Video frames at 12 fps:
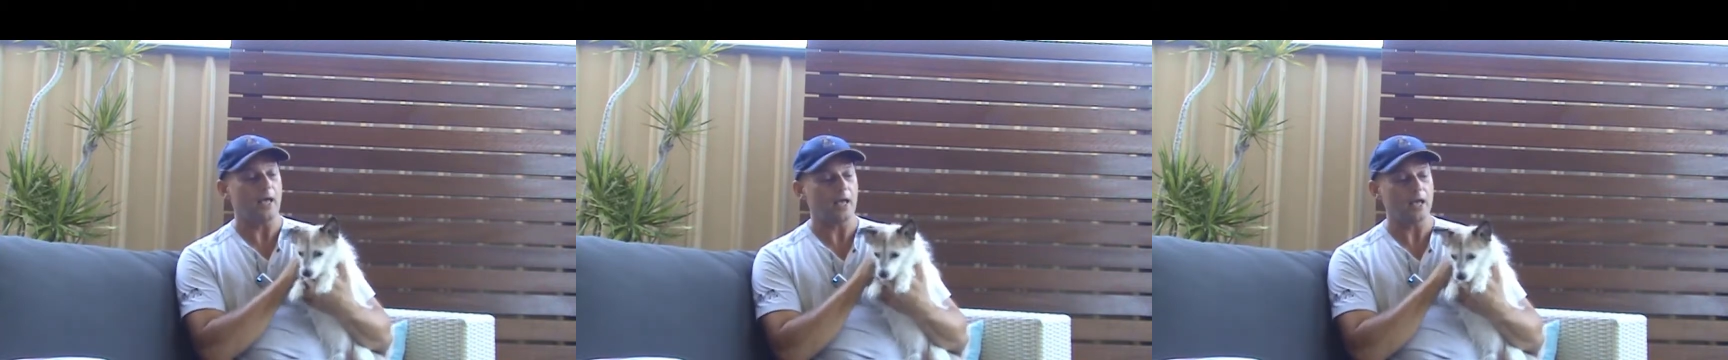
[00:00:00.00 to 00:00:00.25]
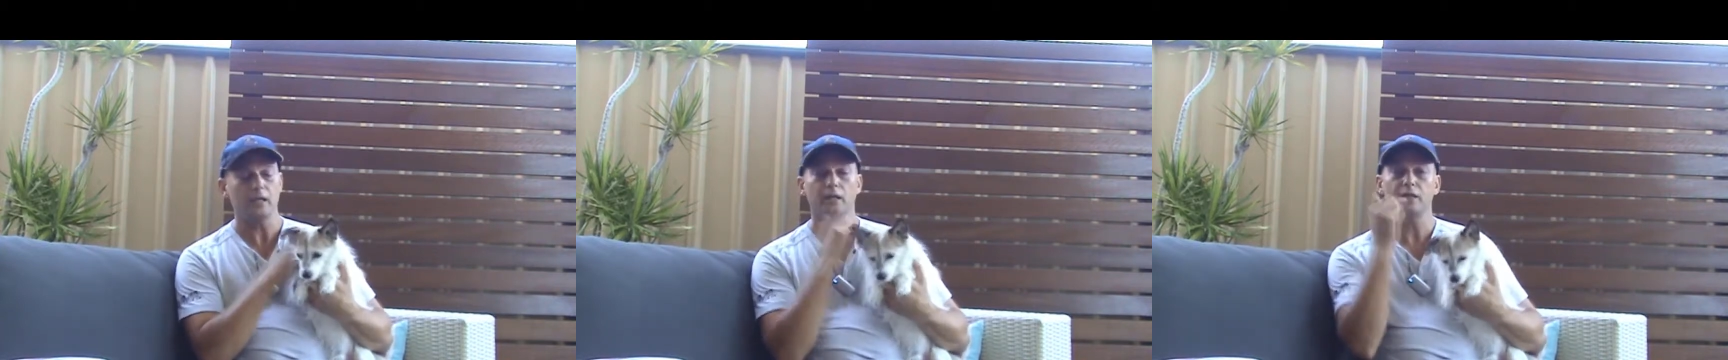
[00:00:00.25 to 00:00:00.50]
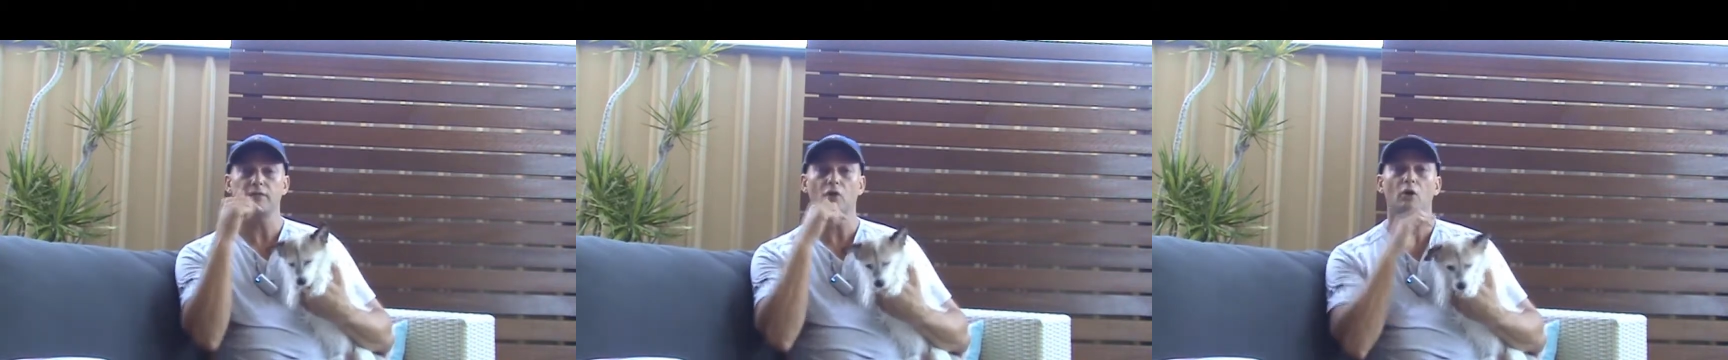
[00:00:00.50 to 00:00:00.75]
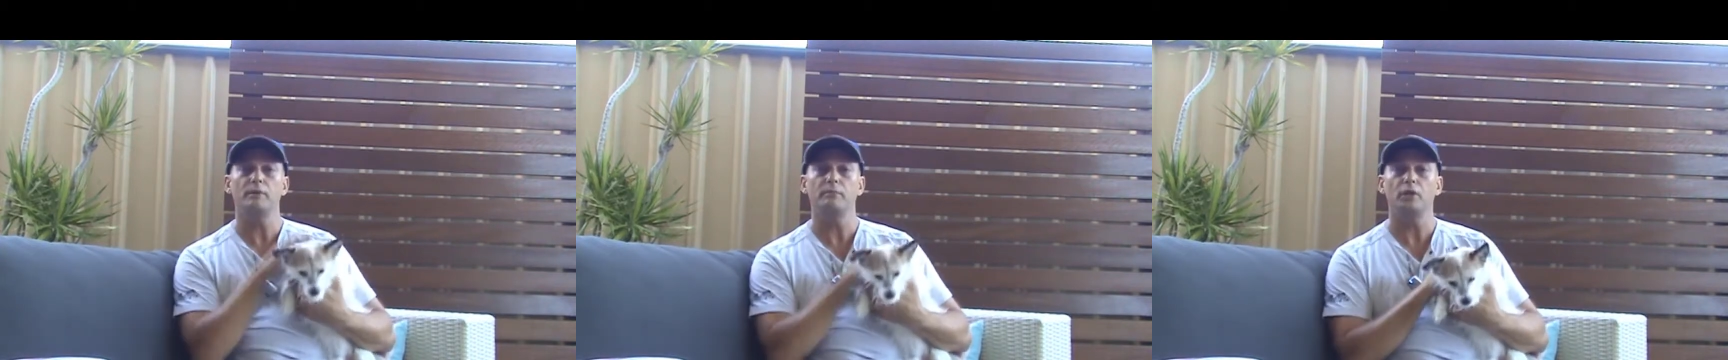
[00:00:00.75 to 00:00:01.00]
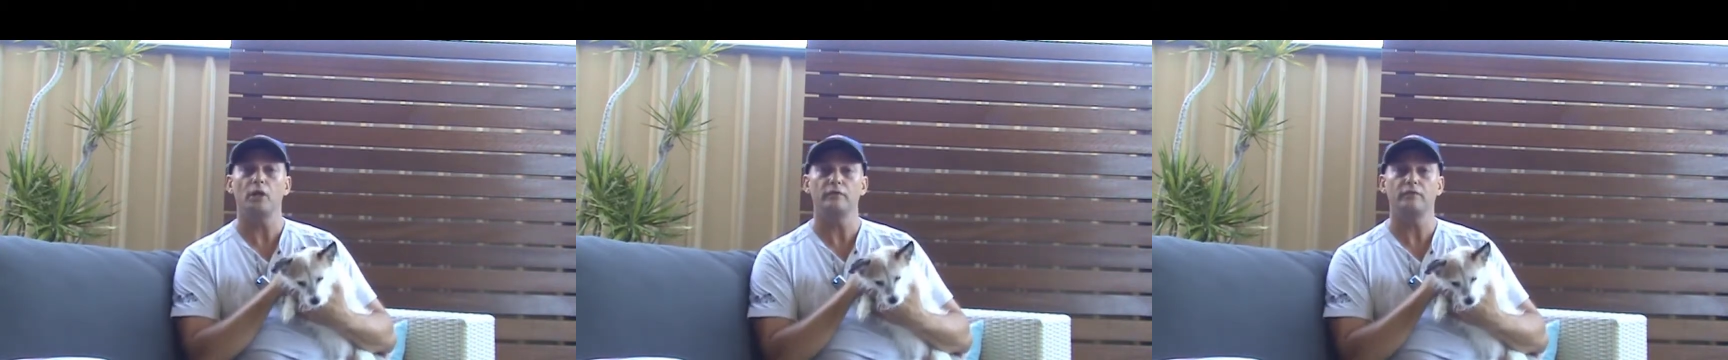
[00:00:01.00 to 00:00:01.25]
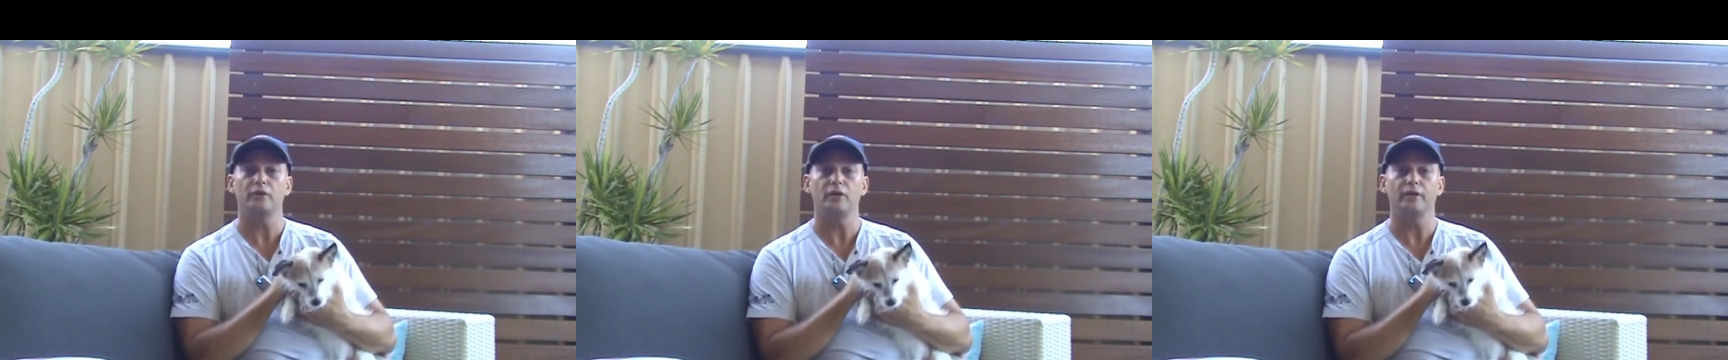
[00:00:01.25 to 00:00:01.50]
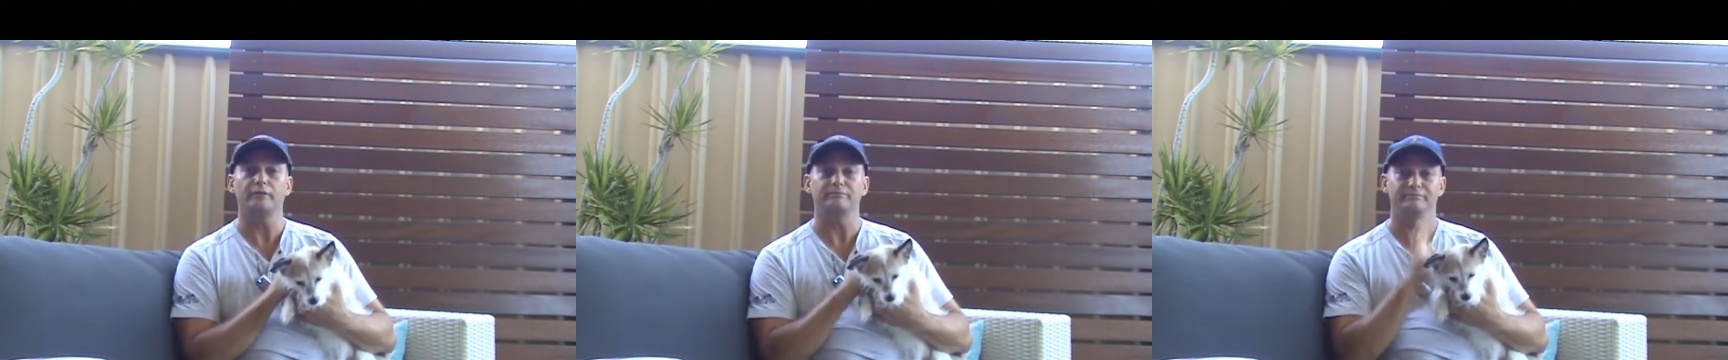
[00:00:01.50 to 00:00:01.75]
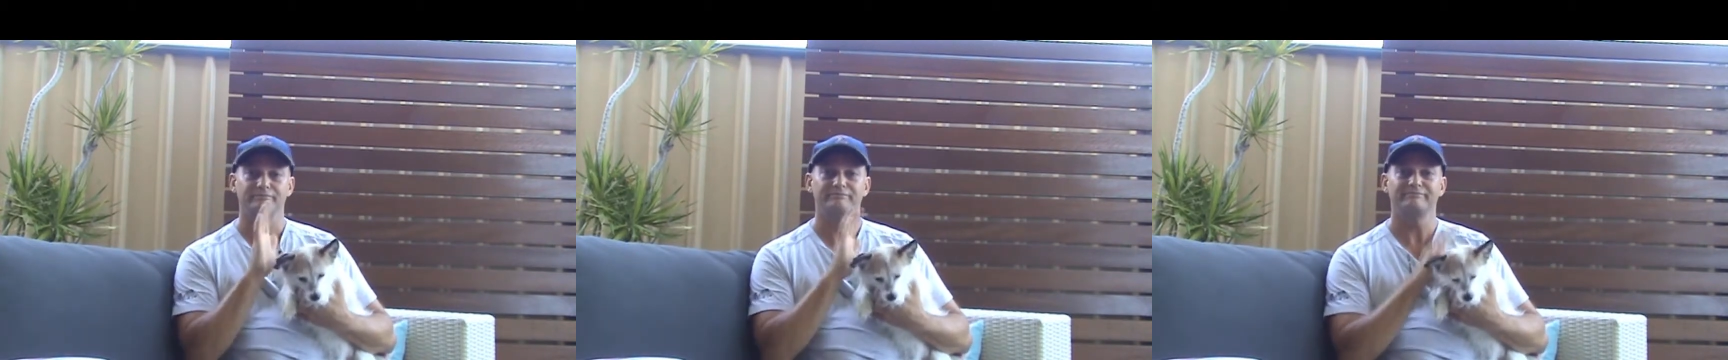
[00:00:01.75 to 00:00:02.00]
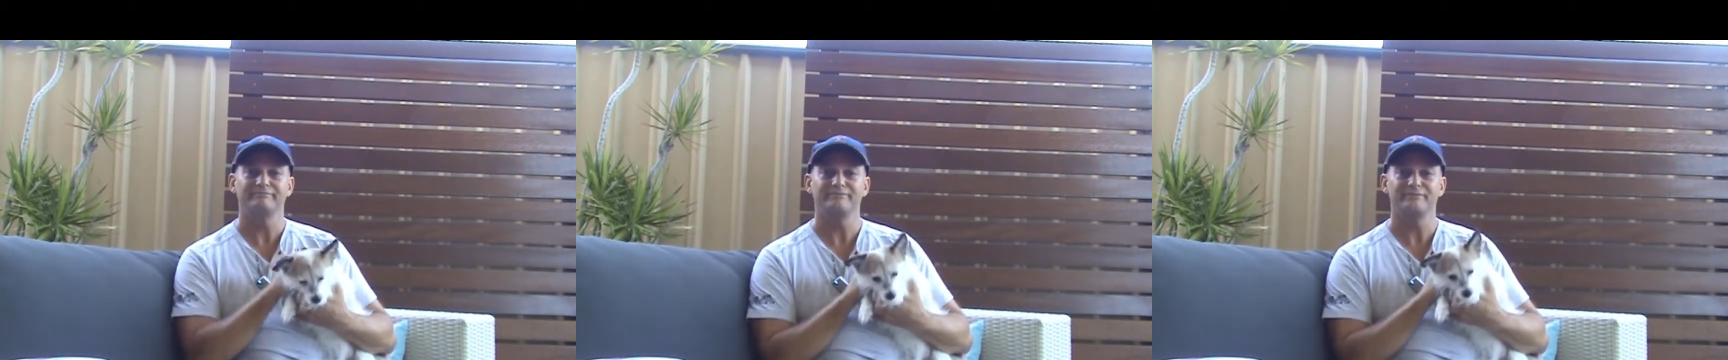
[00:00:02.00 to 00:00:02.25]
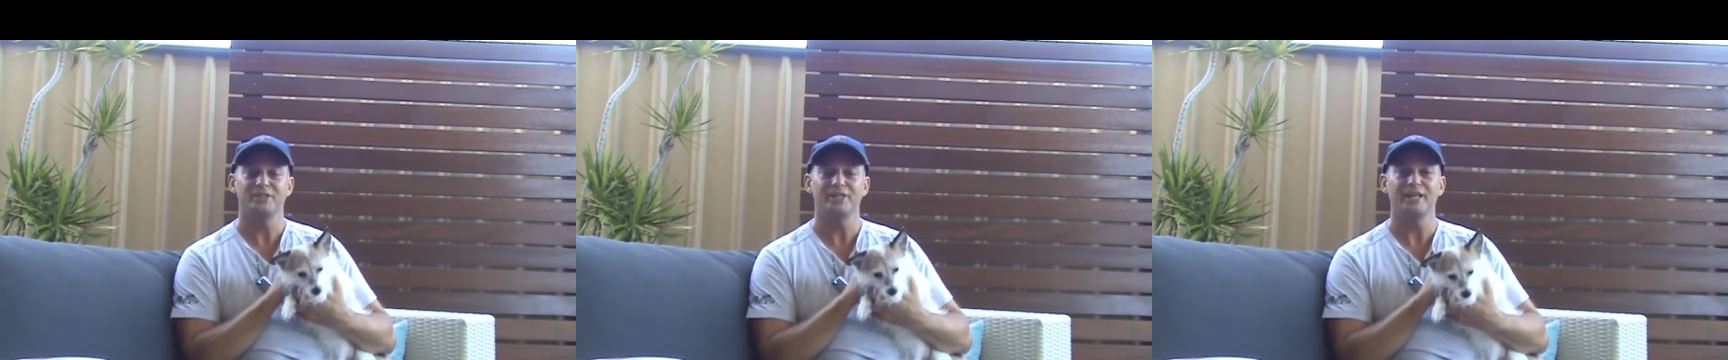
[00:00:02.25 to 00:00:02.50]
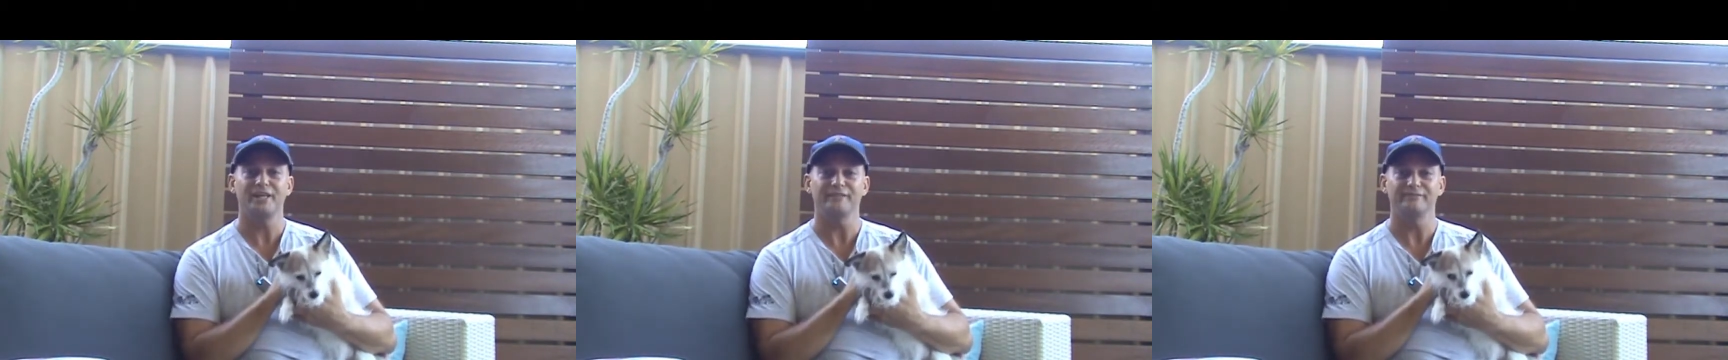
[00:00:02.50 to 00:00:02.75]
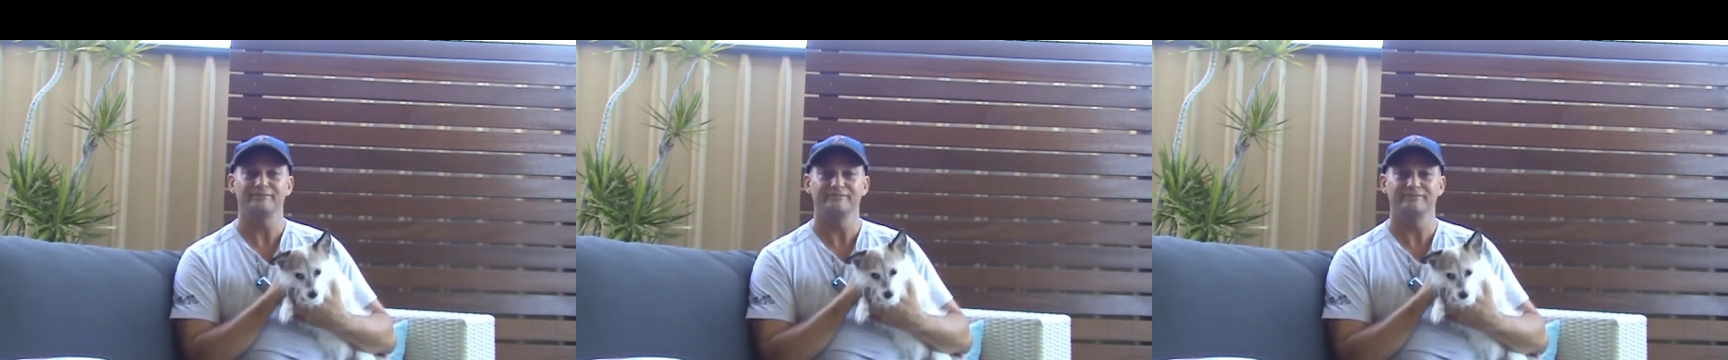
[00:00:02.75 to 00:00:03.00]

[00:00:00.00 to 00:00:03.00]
and leave a comment below if you like. See you later.